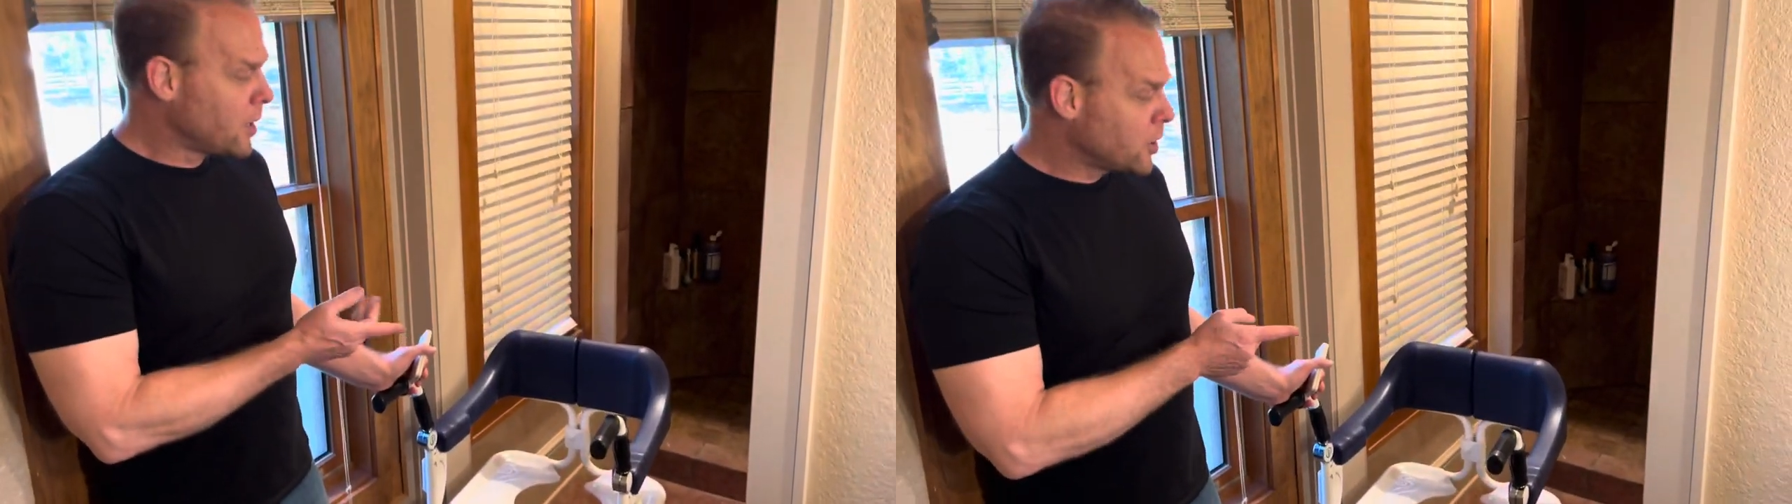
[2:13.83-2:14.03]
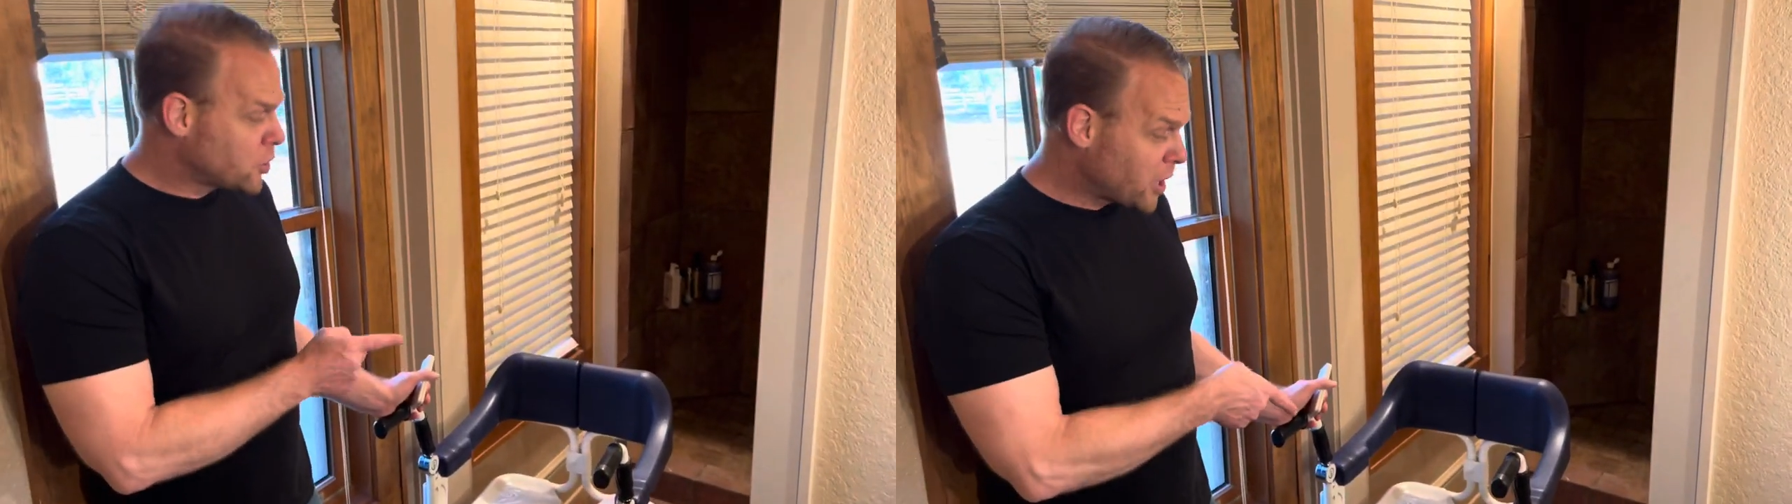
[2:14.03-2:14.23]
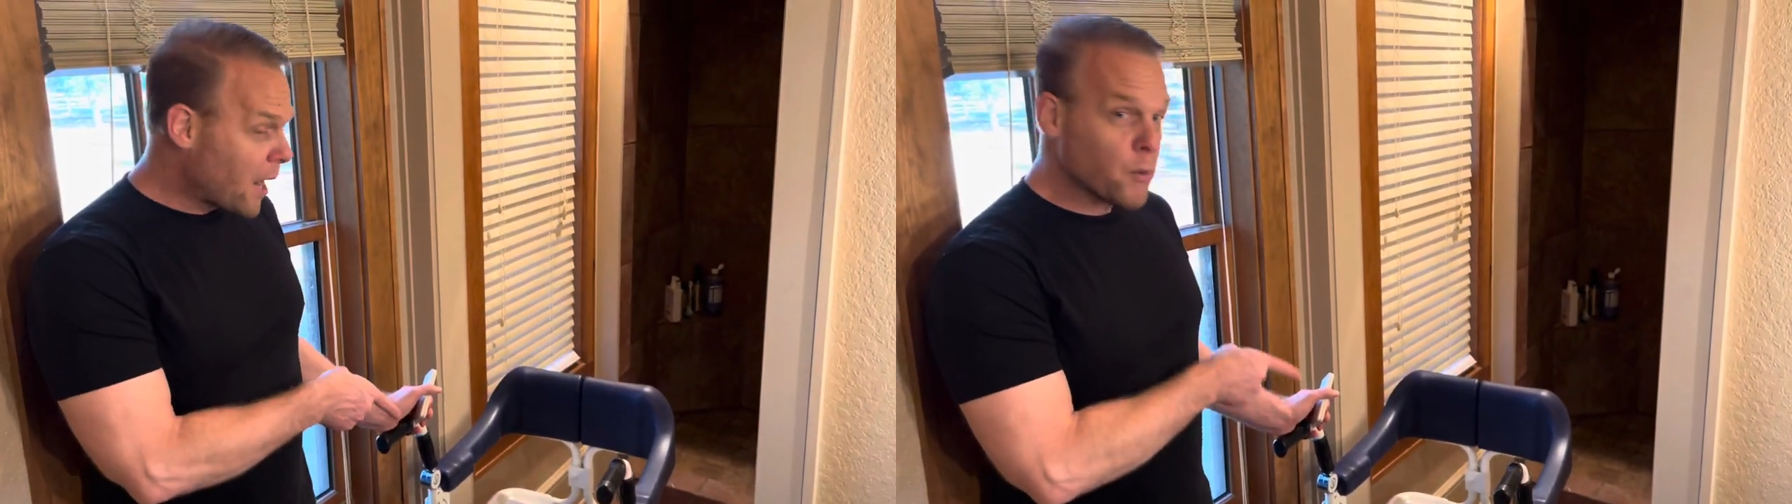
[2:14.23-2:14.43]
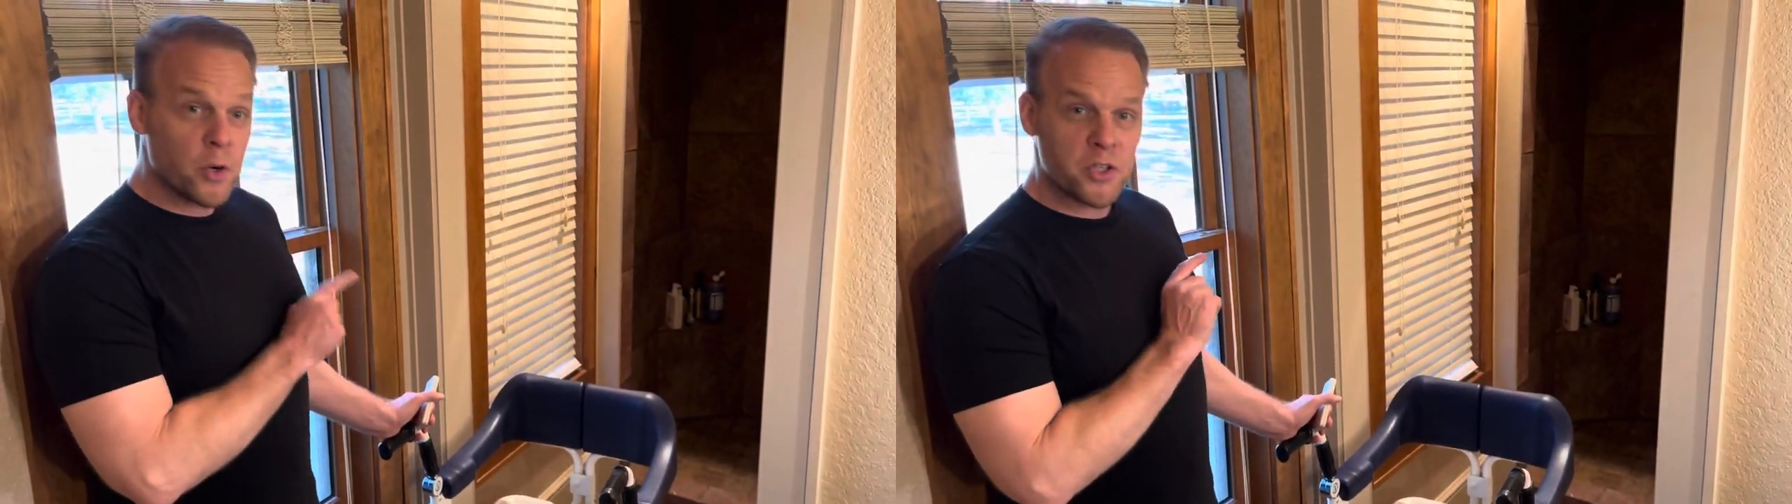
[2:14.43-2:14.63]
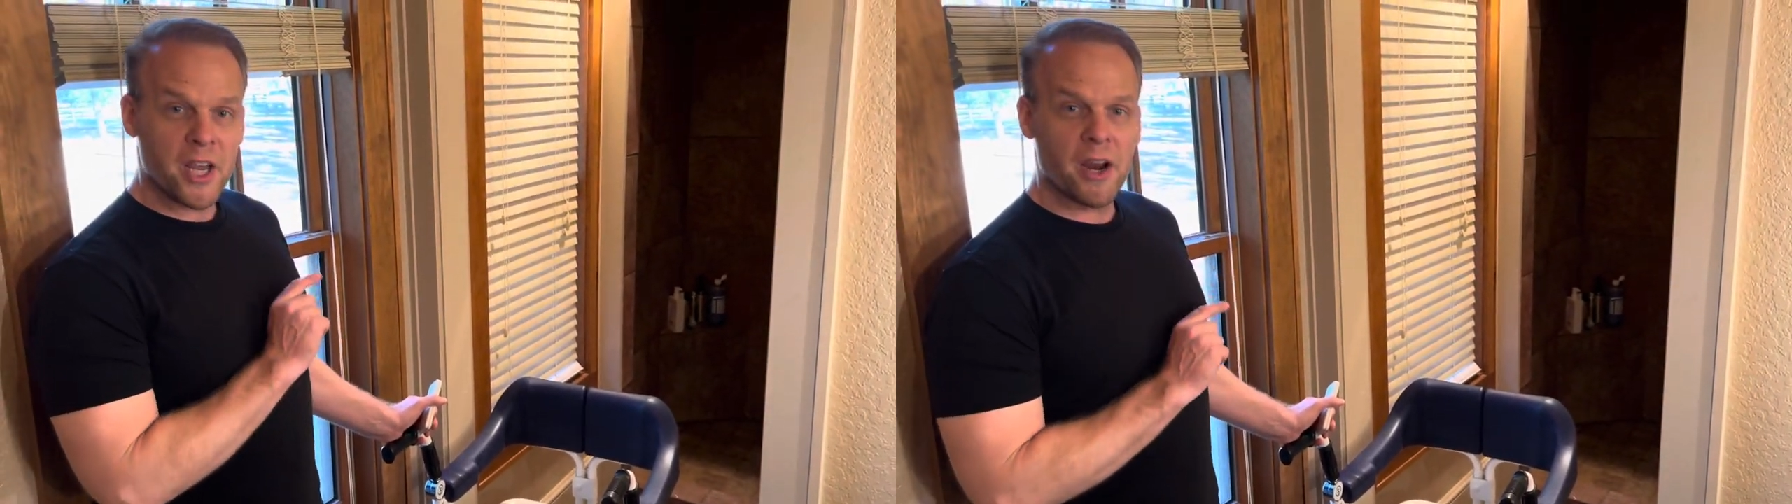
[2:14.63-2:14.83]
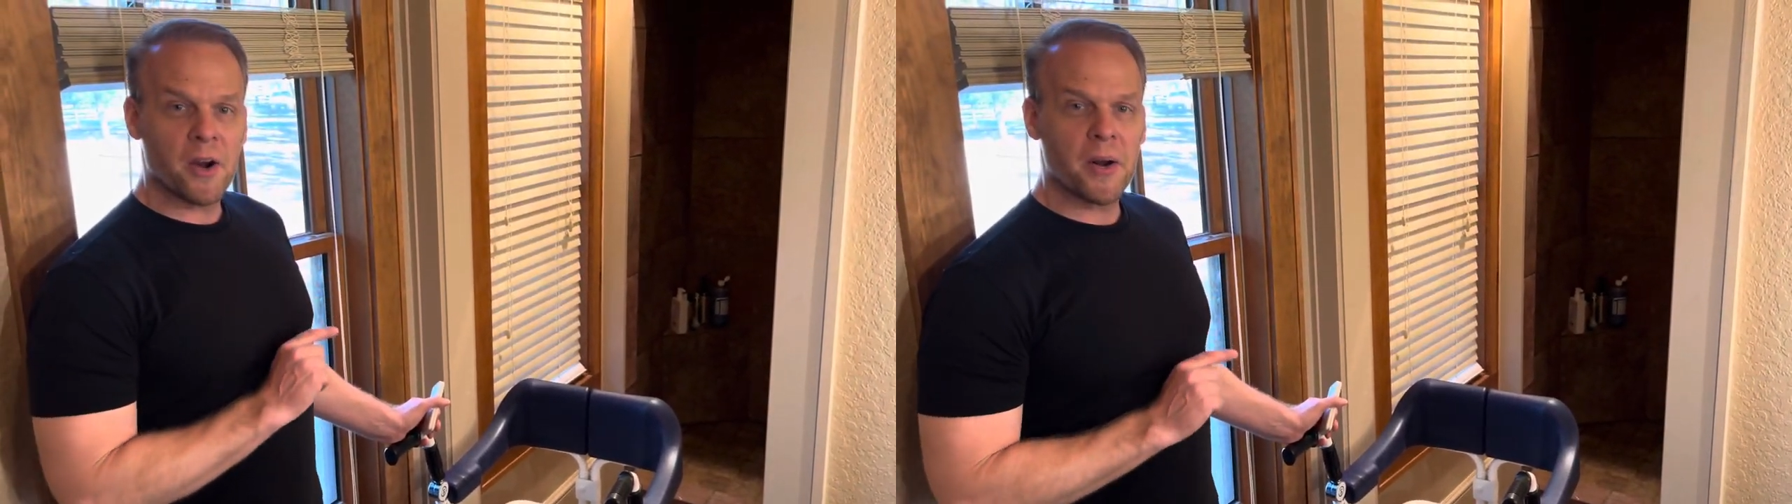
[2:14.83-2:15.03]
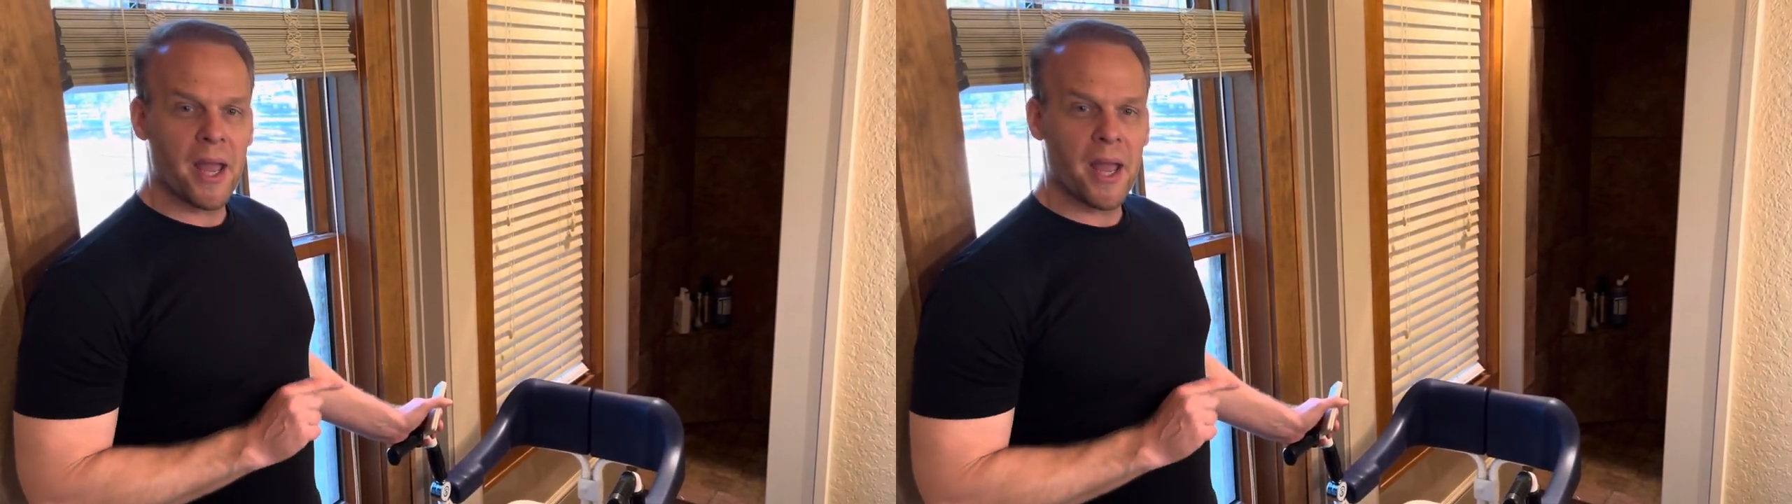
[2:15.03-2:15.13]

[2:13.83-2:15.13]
shower chair